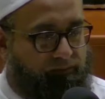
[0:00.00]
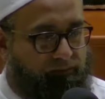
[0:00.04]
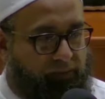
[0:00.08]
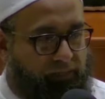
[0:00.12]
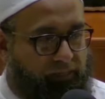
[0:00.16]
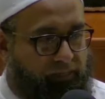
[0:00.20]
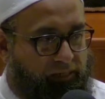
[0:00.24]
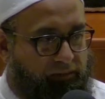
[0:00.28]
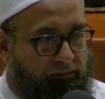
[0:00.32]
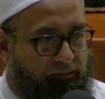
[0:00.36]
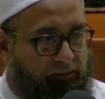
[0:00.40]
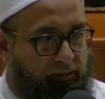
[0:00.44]

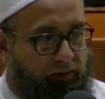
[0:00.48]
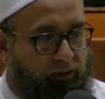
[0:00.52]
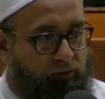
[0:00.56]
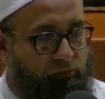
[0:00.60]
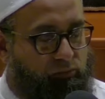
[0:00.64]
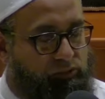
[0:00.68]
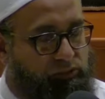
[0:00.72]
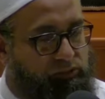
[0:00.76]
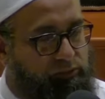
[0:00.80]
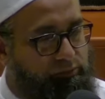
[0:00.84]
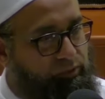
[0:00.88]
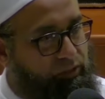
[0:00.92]
meaning they are
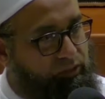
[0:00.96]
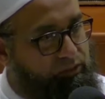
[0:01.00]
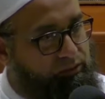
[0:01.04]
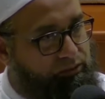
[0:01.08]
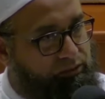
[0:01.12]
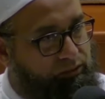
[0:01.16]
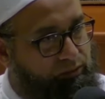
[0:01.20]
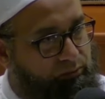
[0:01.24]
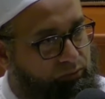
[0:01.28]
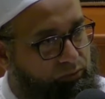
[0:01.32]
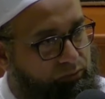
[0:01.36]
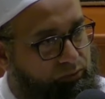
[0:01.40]

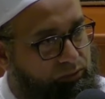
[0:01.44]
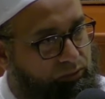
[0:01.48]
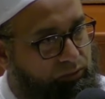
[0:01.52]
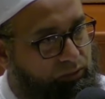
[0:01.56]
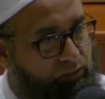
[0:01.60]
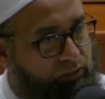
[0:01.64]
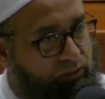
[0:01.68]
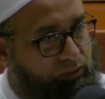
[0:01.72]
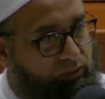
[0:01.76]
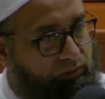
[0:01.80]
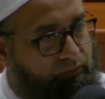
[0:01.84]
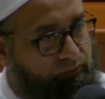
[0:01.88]
responsible
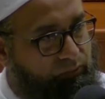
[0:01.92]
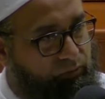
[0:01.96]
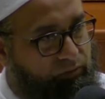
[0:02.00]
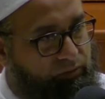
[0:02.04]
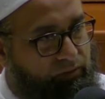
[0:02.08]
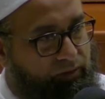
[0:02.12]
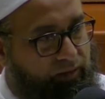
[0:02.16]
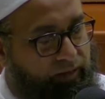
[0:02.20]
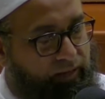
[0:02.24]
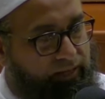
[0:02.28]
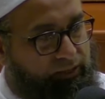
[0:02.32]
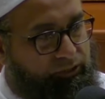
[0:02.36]
for
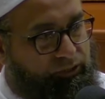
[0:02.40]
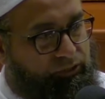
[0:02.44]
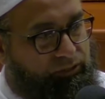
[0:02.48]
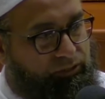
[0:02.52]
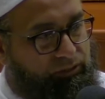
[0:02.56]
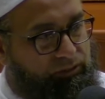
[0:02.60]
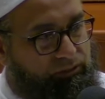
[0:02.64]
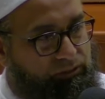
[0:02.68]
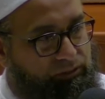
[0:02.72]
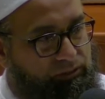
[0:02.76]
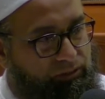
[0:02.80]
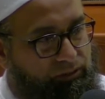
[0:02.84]
their
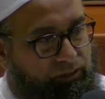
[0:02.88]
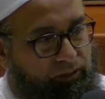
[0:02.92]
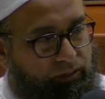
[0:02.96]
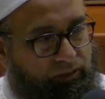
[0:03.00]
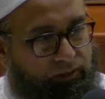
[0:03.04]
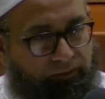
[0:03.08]
actions.